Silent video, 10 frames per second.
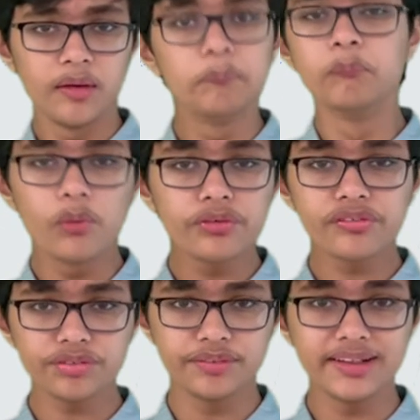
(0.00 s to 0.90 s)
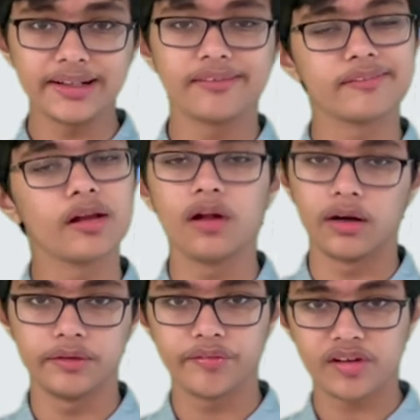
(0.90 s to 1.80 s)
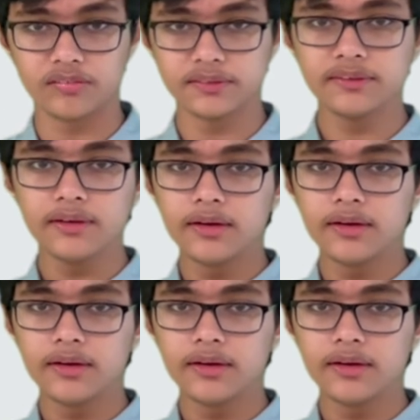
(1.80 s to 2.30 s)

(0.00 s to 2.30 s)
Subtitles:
most of it is still undiscovered,